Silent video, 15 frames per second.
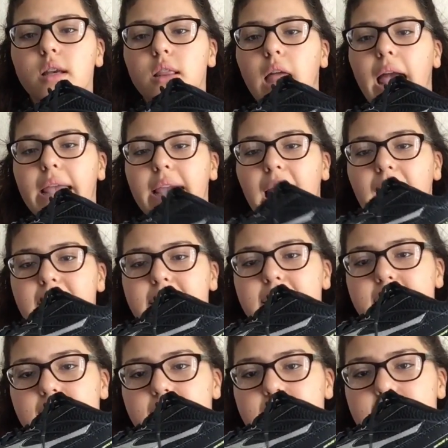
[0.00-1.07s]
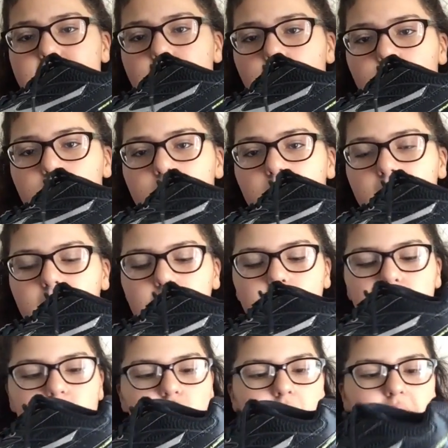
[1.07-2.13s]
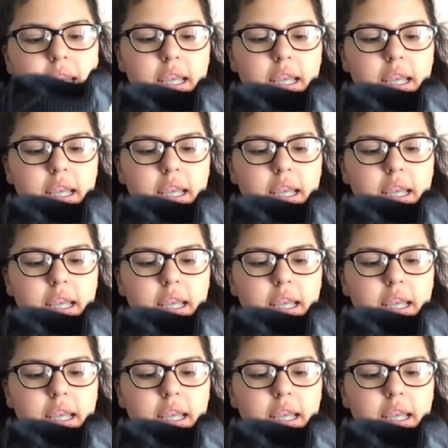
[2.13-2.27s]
like has these little things right